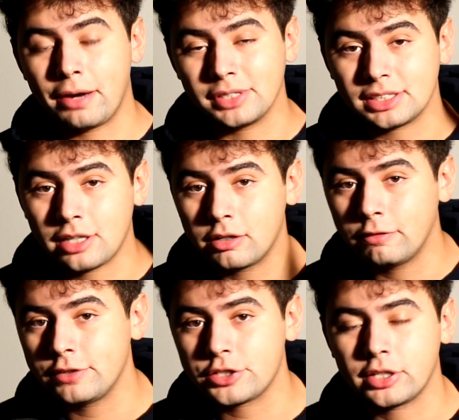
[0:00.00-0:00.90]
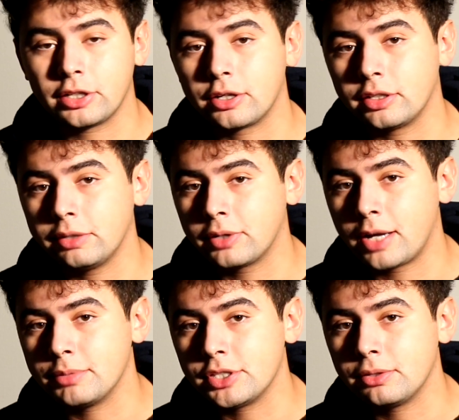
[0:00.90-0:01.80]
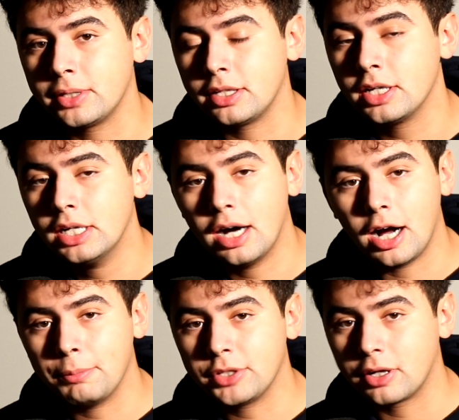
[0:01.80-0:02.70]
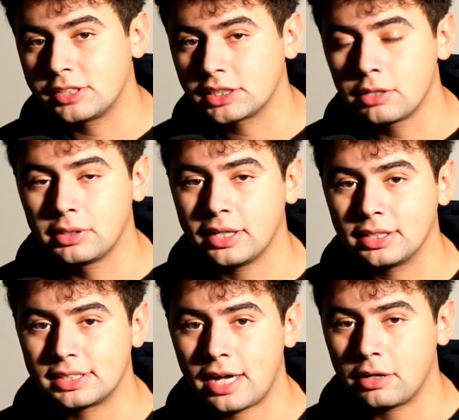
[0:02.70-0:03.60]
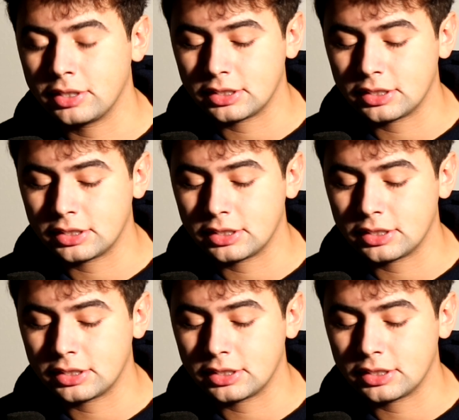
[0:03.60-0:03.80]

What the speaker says: I was tunnel vision. Currently, what I'm doing, I slowed things down.